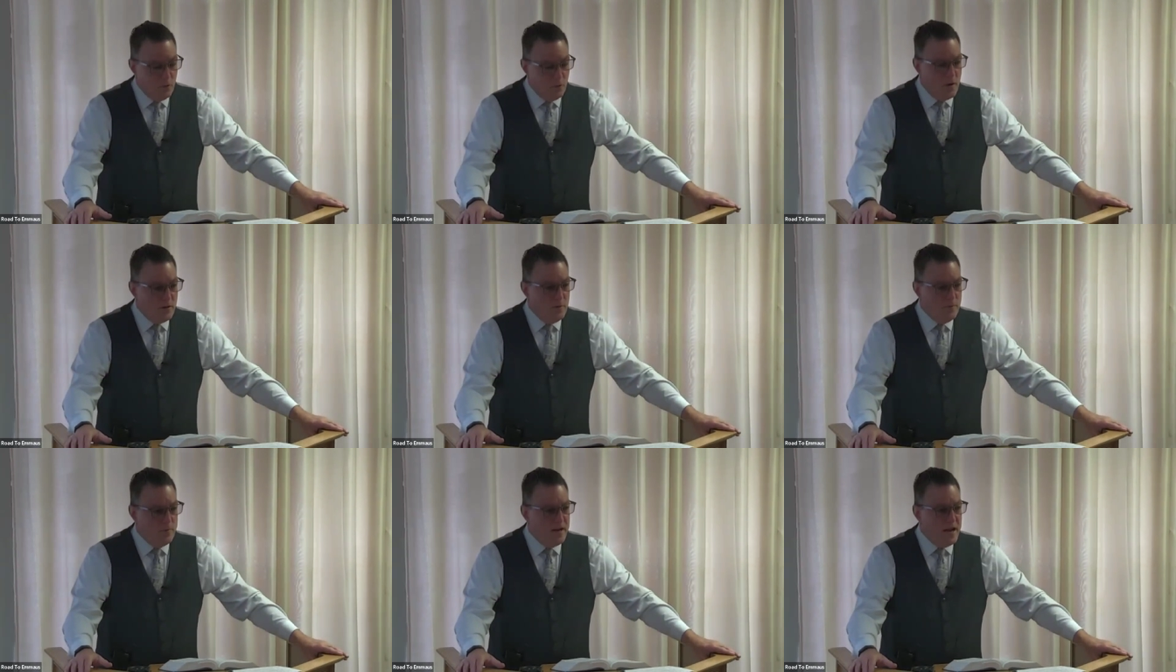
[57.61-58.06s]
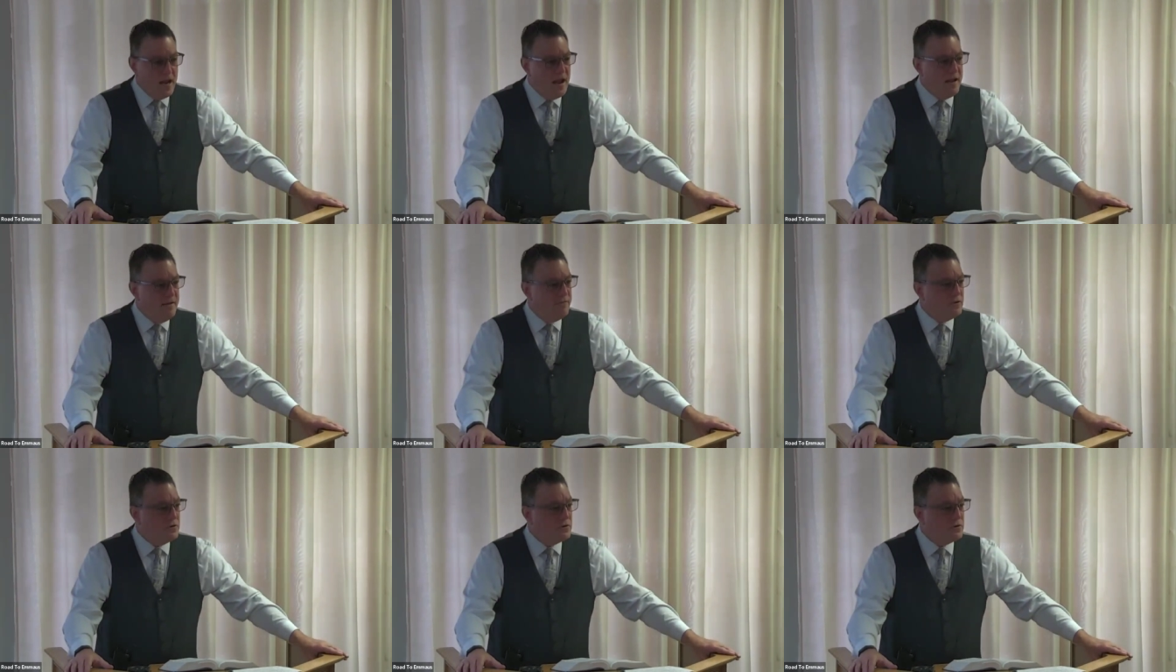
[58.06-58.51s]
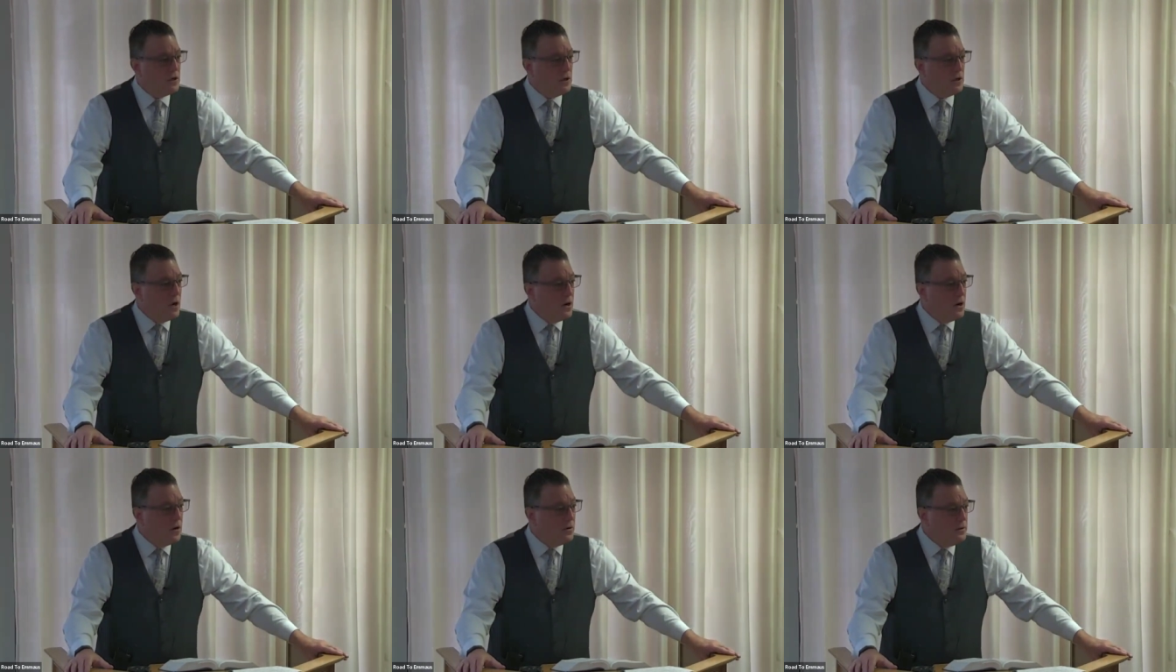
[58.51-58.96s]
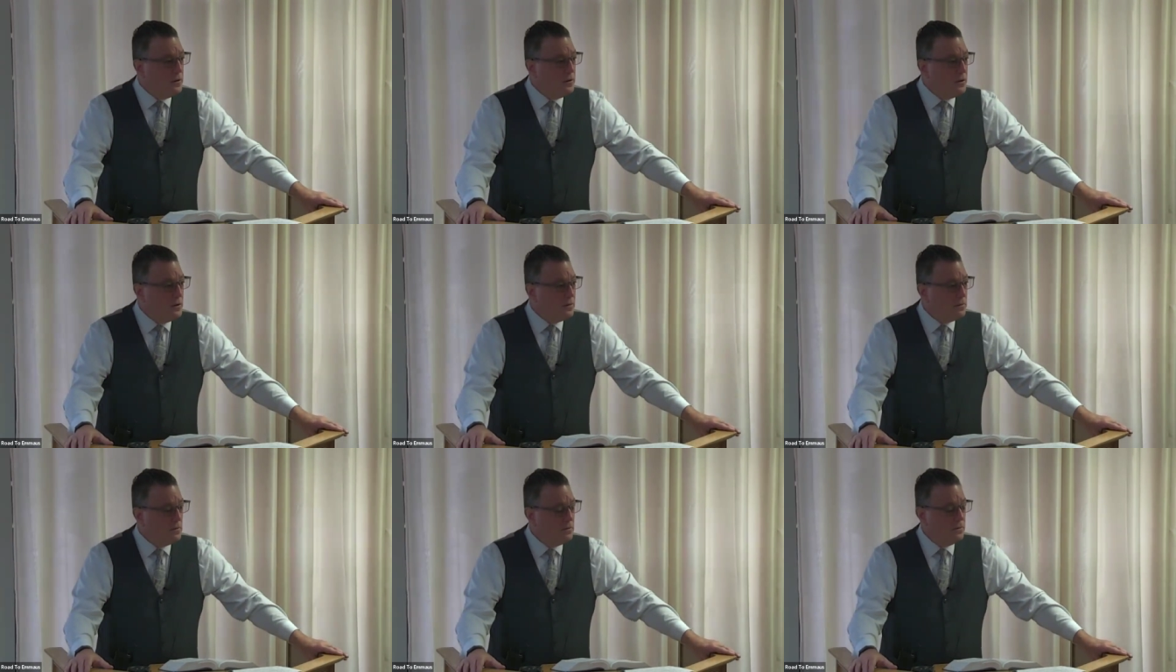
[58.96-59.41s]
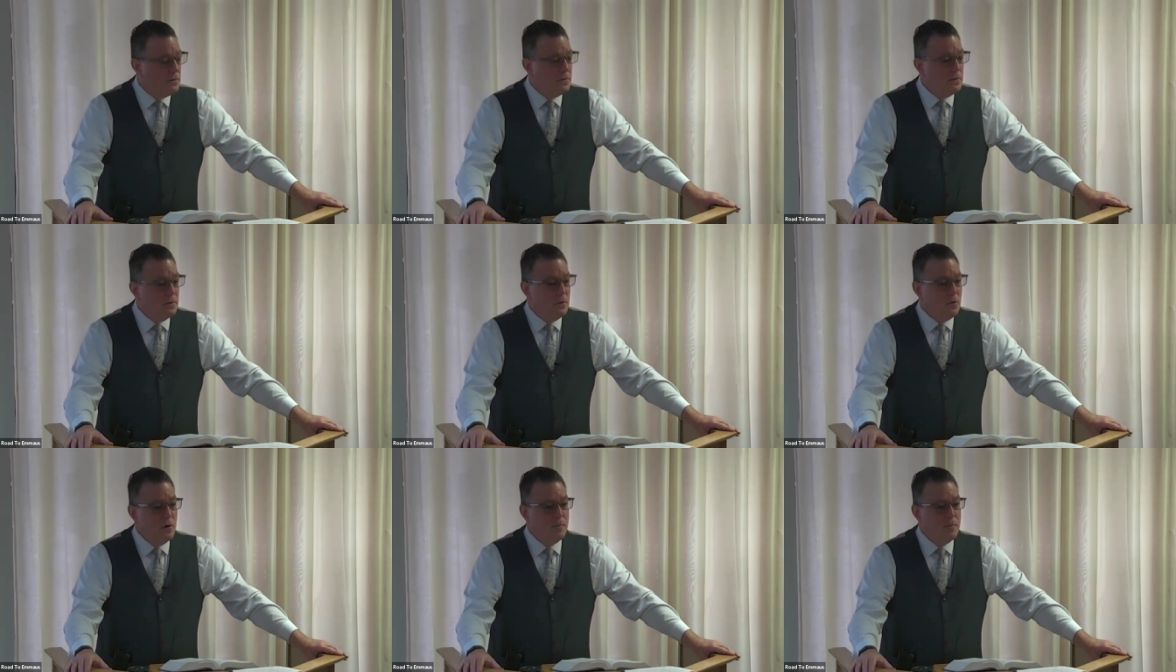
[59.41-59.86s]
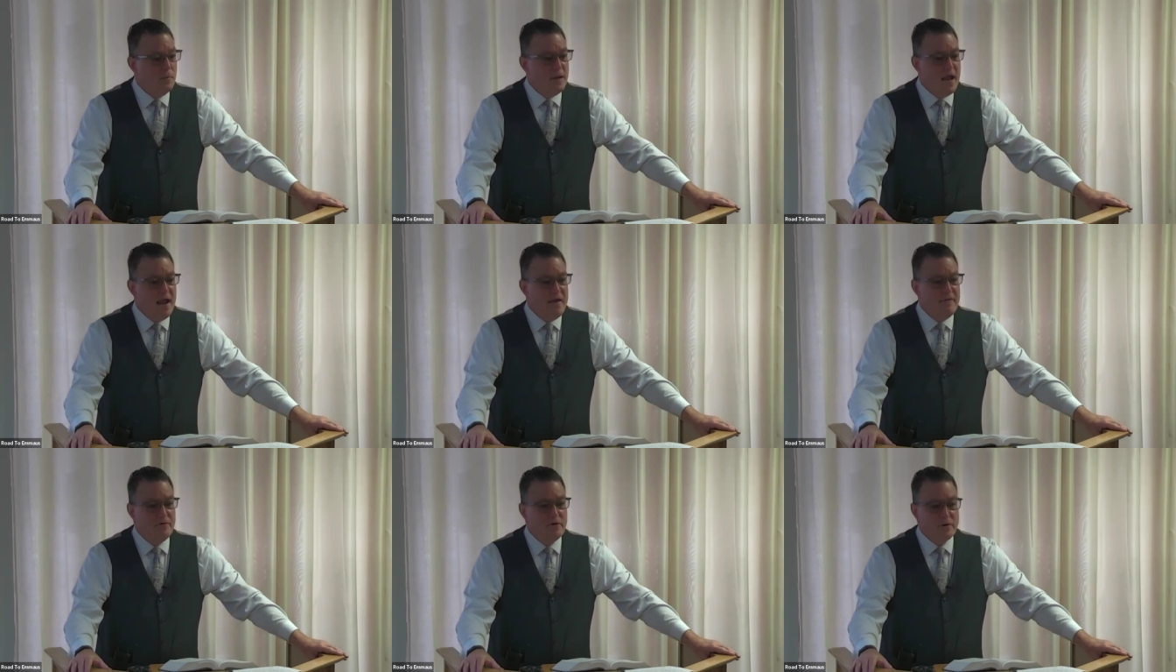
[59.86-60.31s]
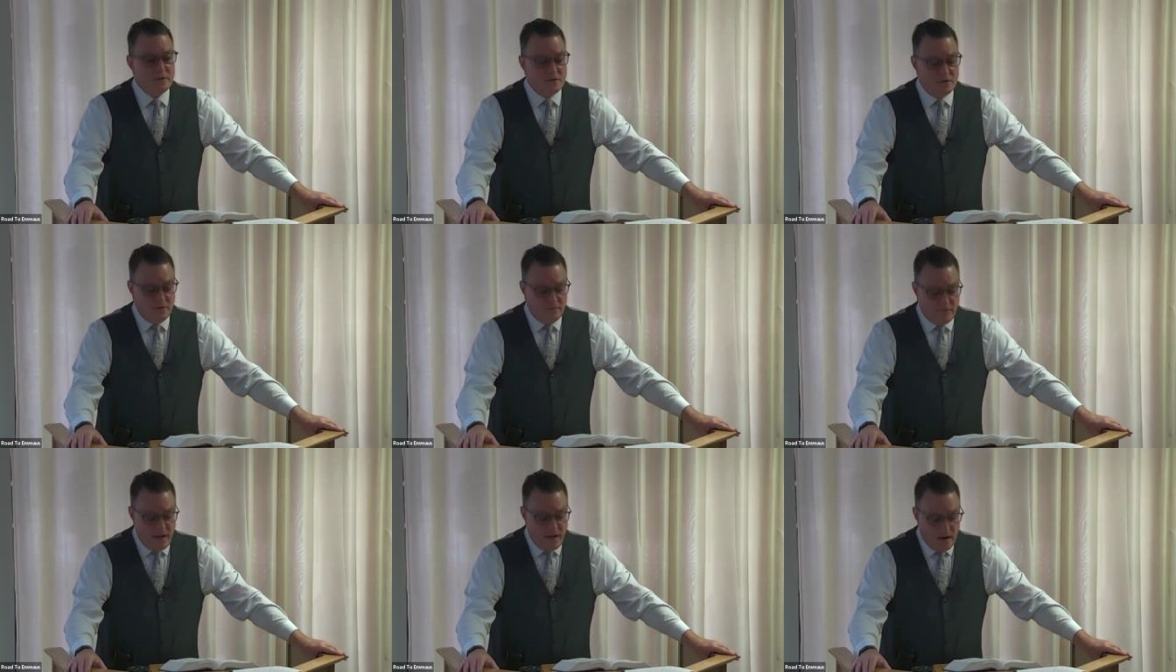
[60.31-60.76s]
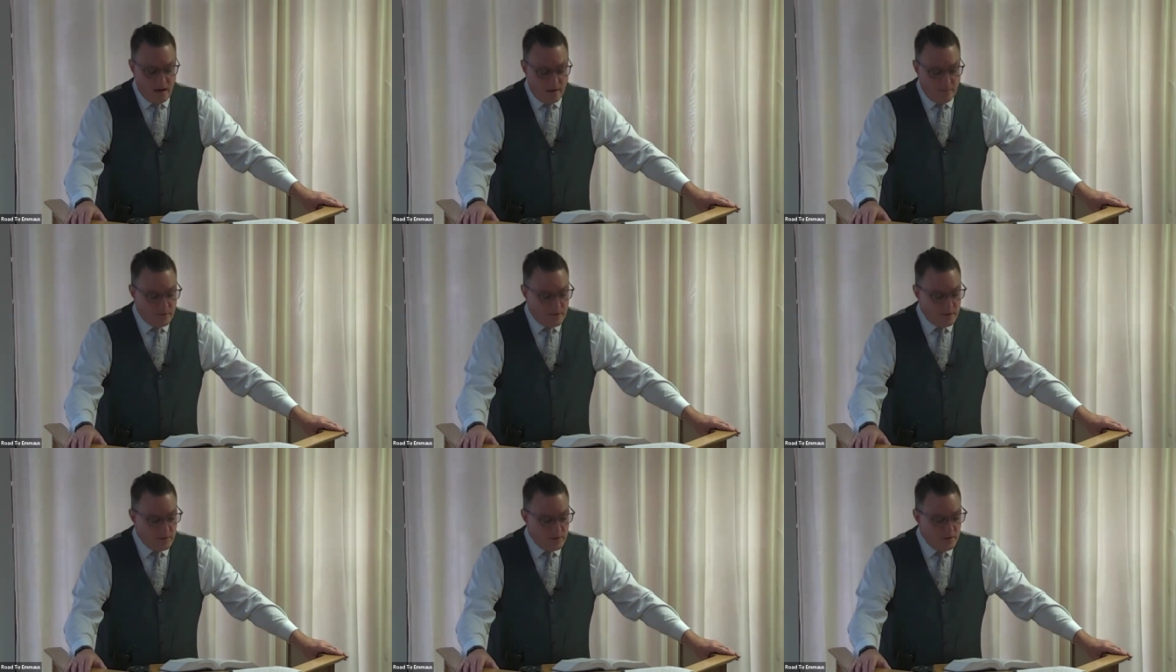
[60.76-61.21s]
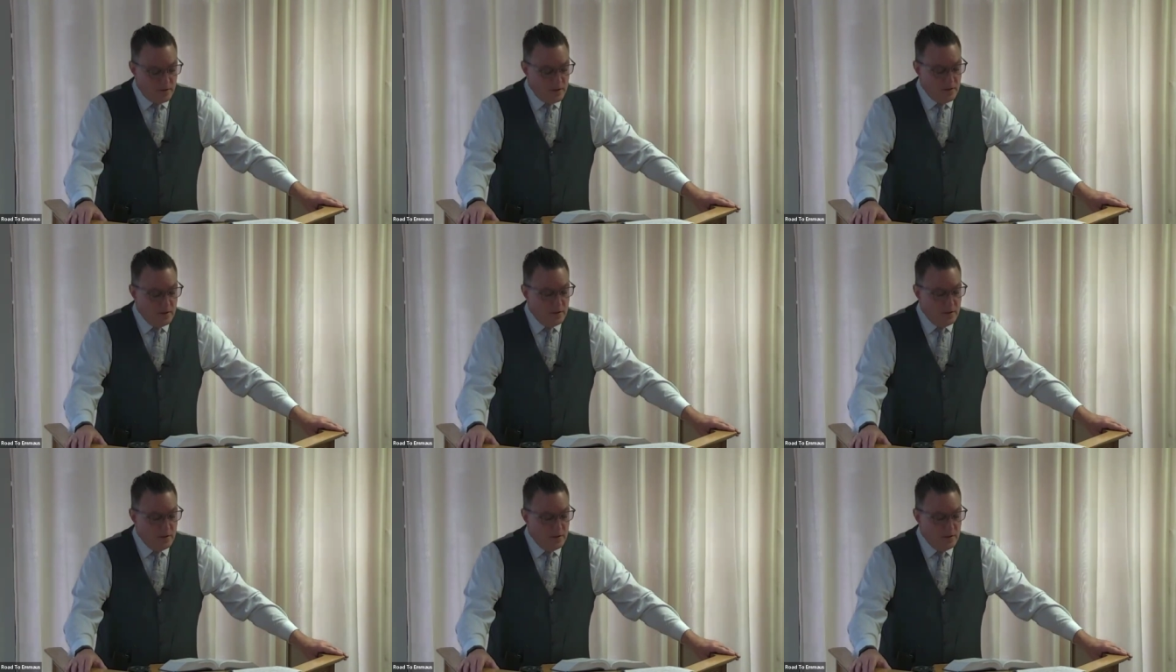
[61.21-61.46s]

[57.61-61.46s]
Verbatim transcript: whether behavior is learned or behavior is developed